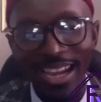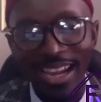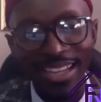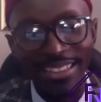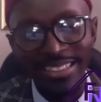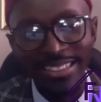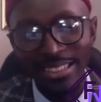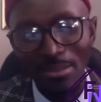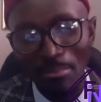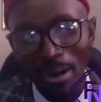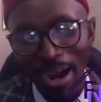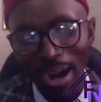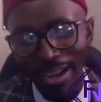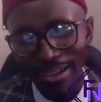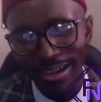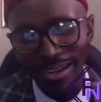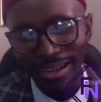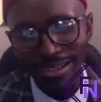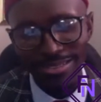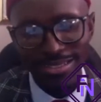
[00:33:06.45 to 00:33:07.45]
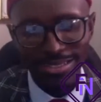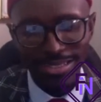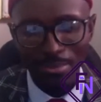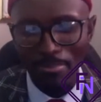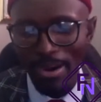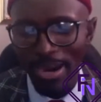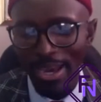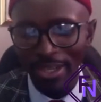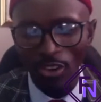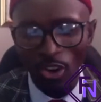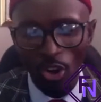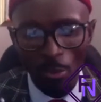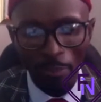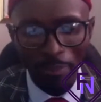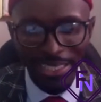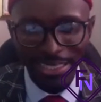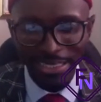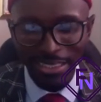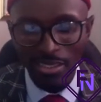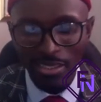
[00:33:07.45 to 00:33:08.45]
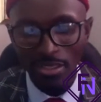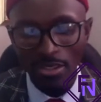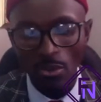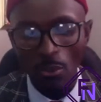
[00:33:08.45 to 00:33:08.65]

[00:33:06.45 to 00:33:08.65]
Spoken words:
I did the market analysis summary completely.